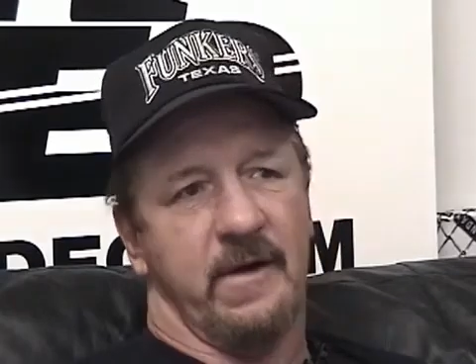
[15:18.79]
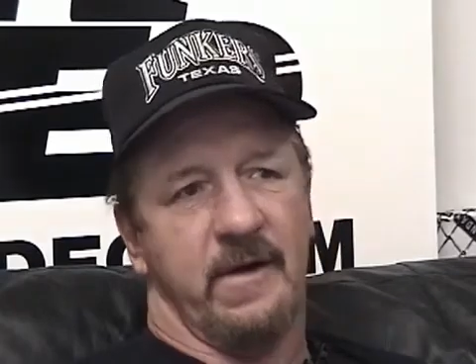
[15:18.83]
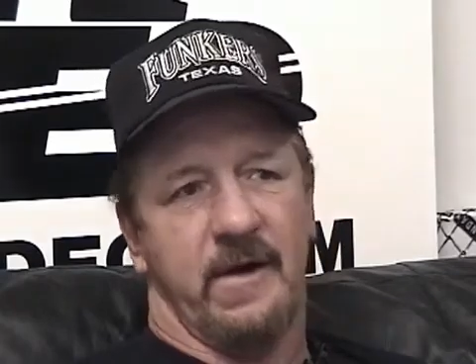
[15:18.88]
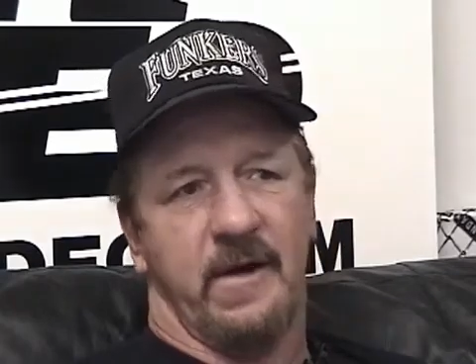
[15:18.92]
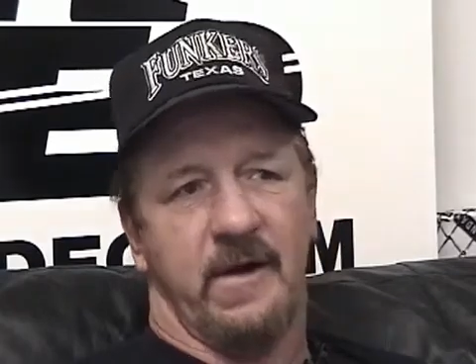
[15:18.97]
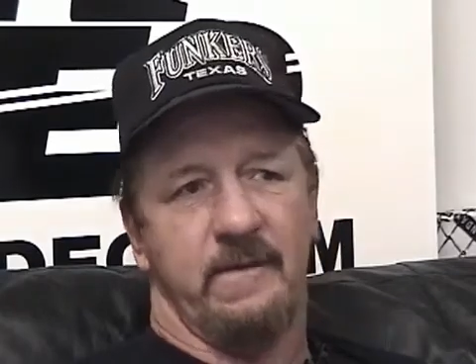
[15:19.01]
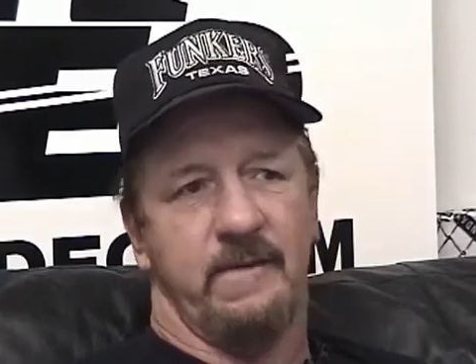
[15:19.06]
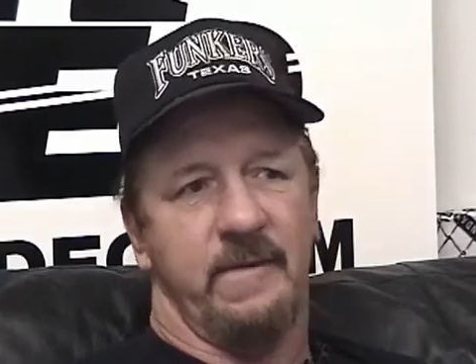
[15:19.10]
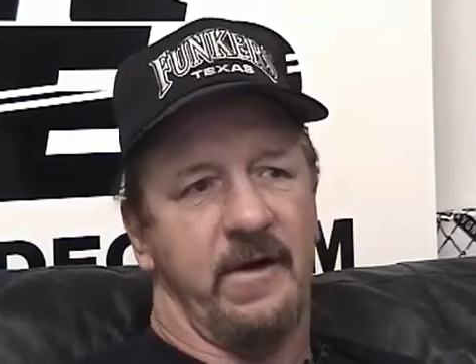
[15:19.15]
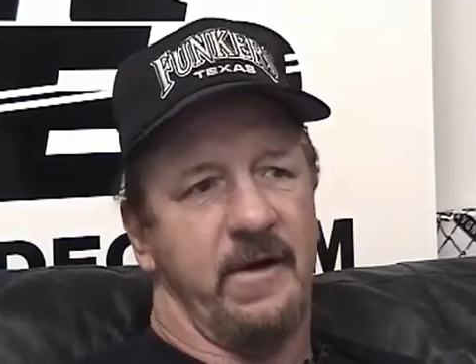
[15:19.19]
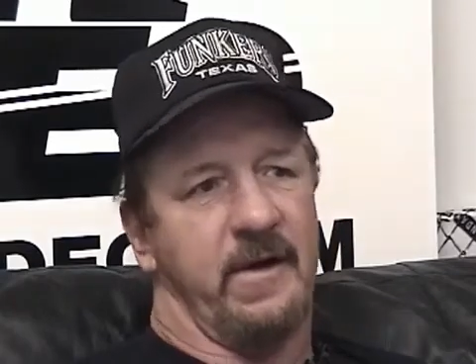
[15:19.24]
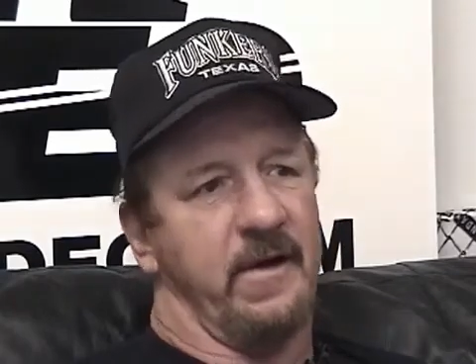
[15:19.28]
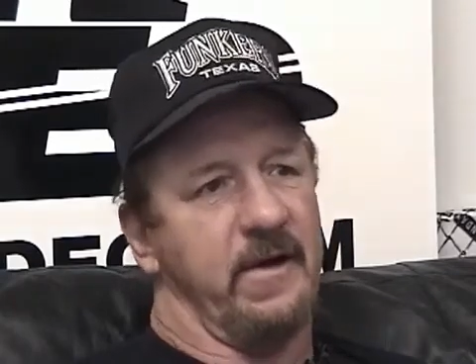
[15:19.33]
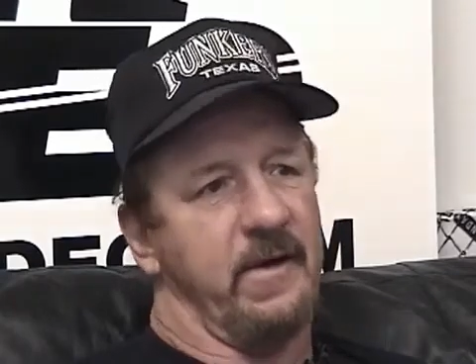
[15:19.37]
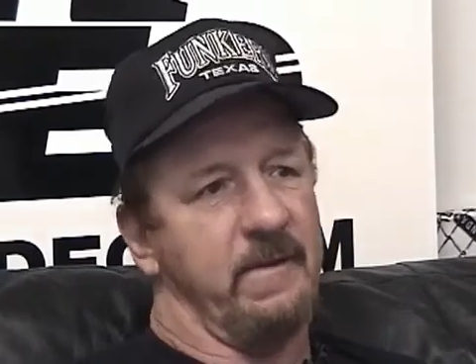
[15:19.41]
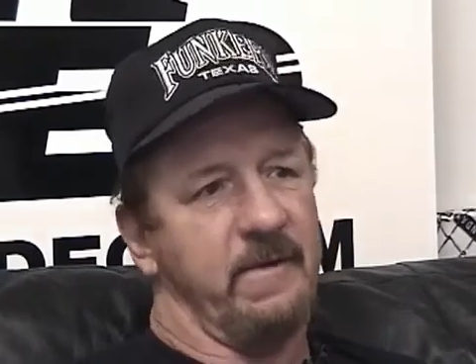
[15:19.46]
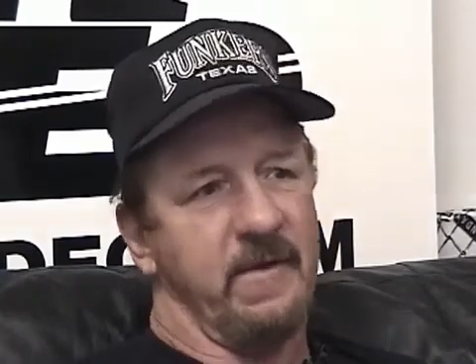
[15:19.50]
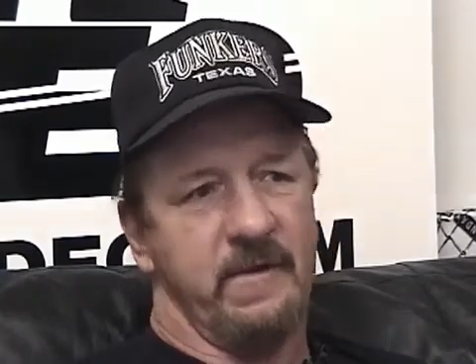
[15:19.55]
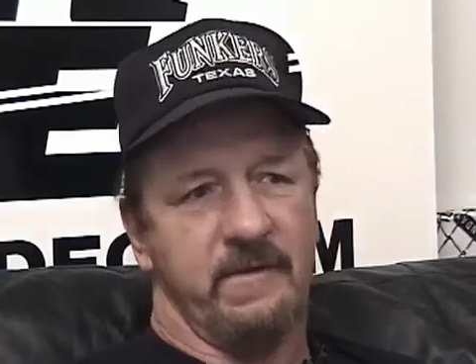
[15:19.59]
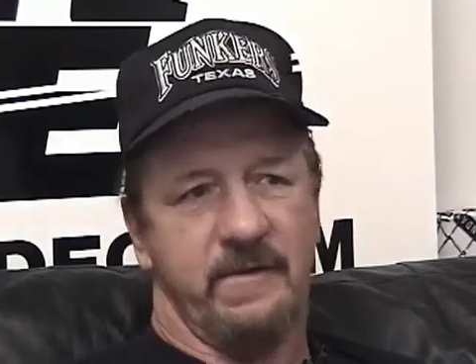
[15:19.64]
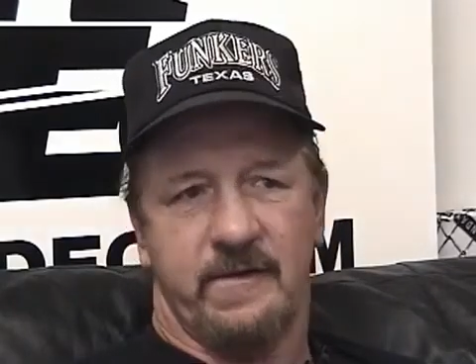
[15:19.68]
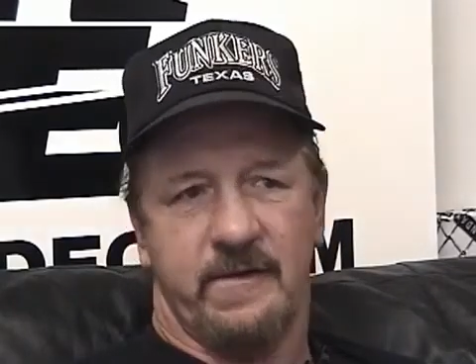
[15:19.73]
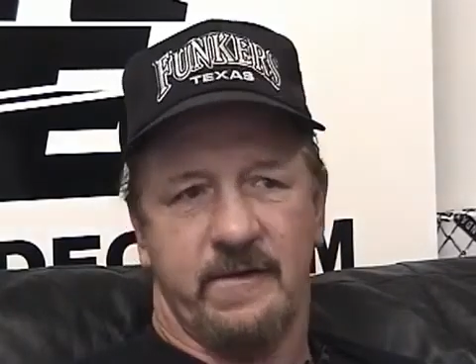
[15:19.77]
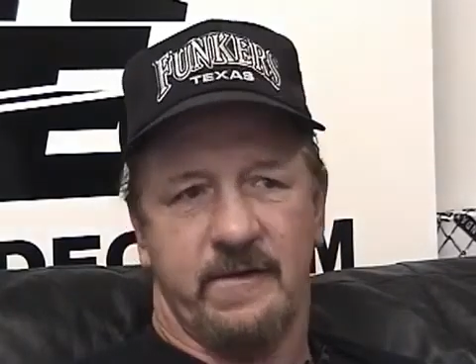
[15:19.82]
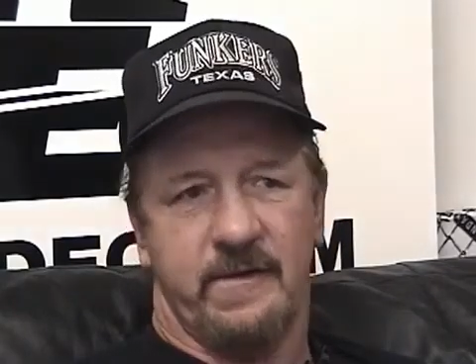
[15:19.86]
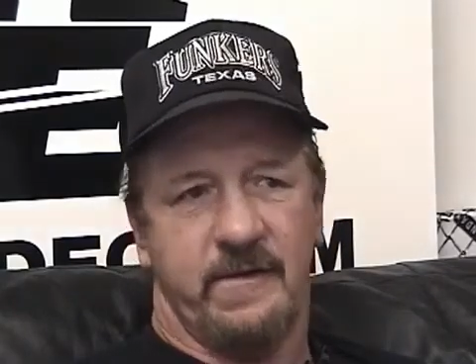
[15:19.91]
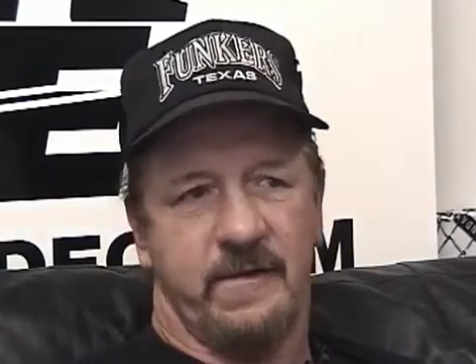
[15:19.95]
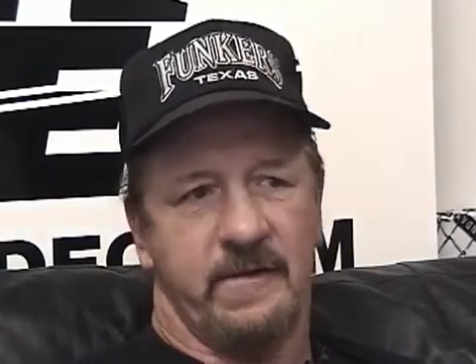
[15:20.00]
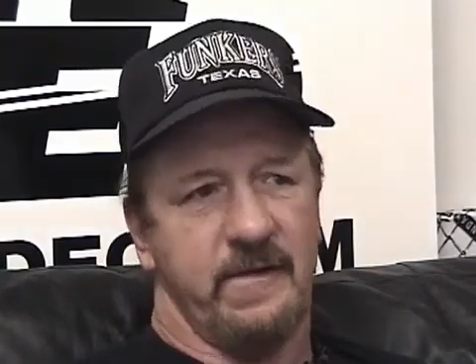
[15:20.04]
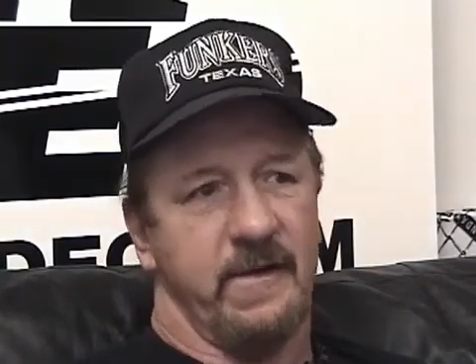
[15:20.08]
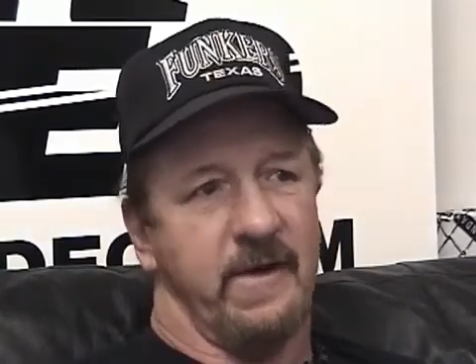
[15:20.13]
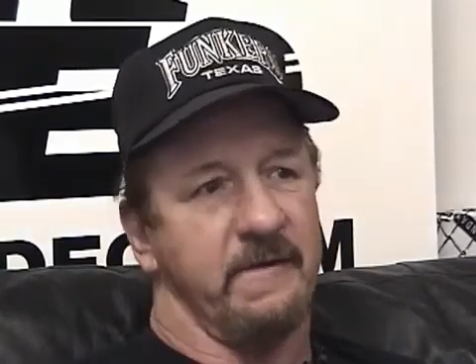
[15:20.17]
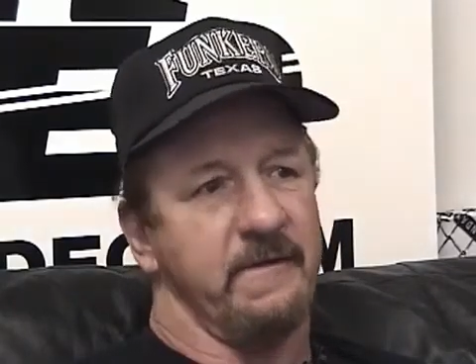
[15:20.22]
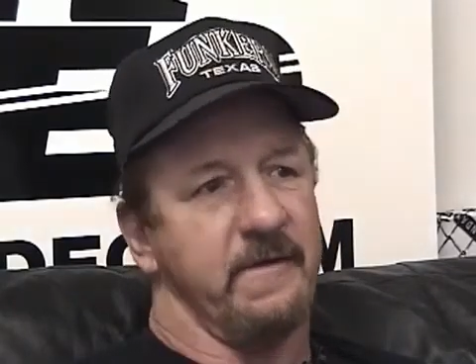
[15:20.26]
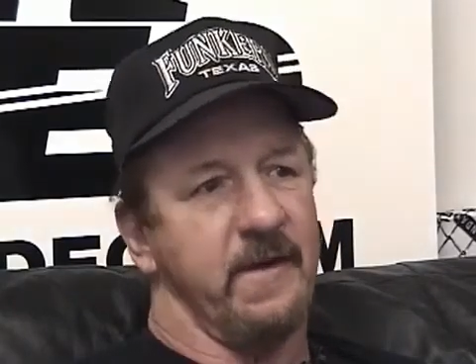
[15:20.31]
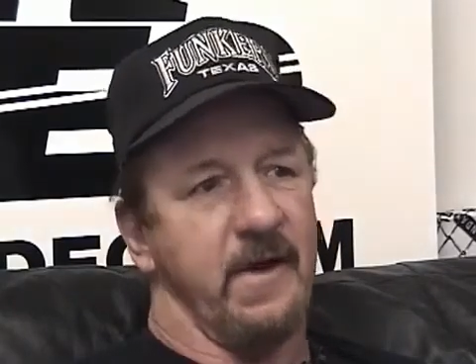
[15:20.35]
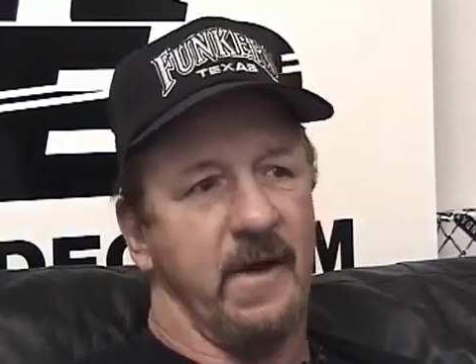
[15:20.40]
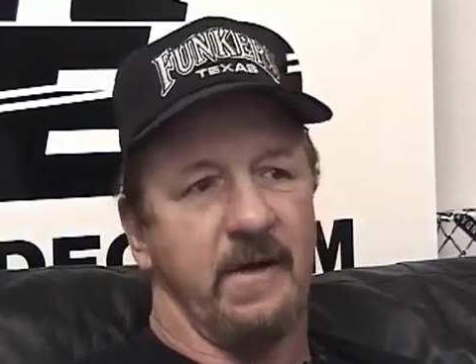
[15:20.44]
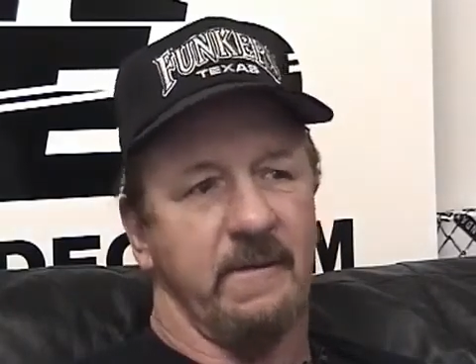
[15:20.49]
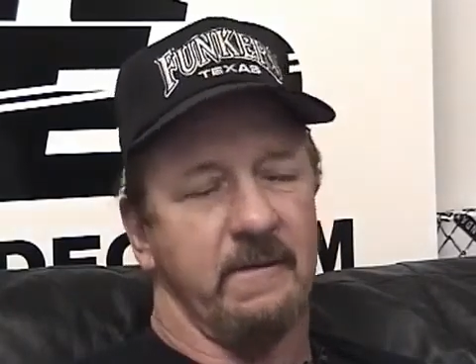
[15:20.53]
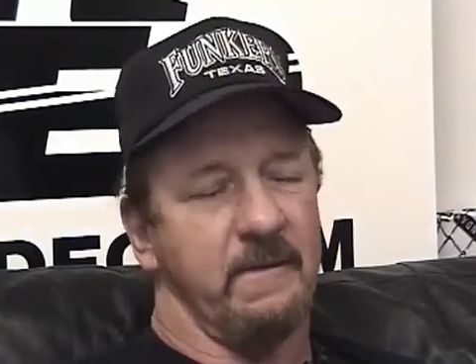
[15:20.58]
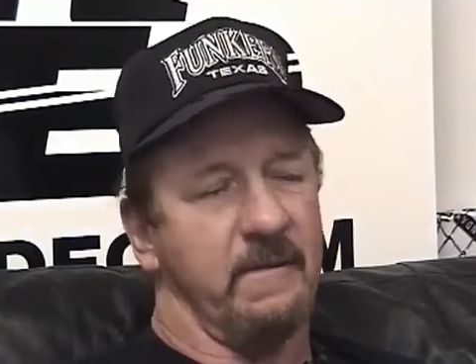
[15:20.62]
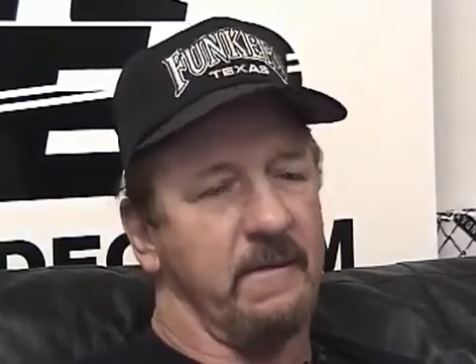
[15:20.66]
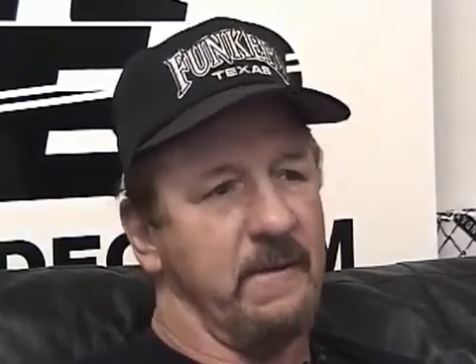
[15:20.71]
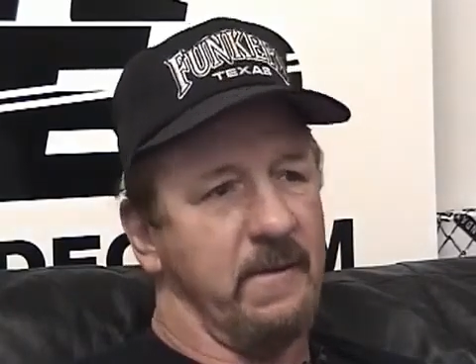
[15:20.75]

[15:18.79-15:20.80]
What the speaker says: and I've been in the movies and stuff, and I